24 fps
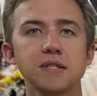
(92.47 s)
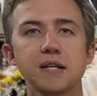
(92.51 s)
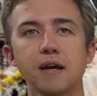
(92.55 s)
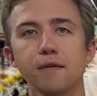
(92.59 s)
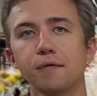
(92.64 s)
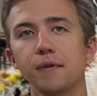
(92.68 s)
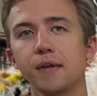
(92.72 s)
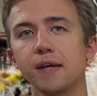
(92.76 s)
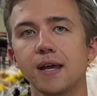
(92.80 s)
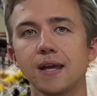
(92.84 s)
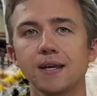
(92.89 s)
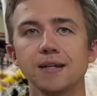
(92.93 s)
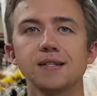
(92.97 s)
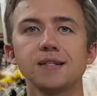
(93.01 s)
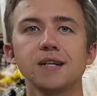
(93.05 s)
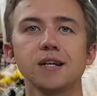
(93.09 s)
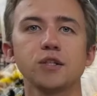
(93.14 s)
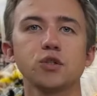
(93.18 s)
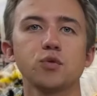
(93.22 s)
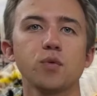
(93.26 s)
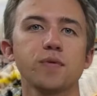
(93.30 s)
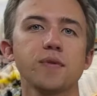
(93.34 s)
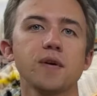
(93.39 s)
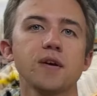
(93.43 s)
definitely get in
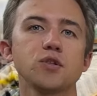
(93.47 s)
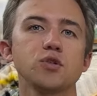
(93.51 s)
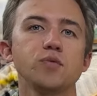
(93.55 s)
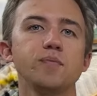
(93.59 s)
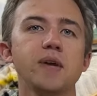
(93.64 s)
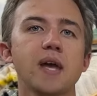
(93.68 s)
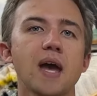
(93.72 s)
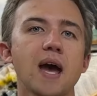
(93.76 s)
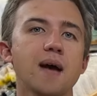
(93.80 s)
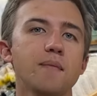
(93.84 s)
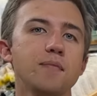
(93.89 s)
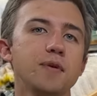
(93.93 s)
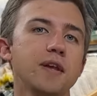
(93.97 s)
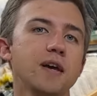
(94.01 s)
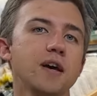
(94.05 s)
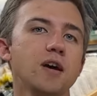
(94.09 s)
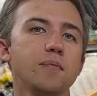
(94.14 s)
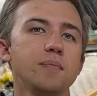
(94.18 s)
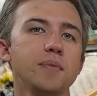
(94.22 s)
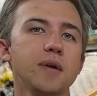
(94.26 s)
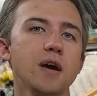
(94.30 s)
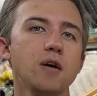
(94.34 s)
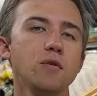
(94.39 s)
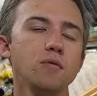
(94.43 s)
touch with us. We'll be happy to
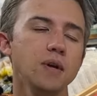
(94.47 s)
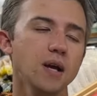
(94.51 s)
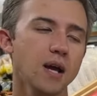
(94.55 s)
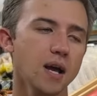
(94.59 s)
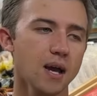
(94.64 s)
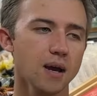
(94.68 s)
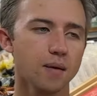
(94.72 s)
help you out.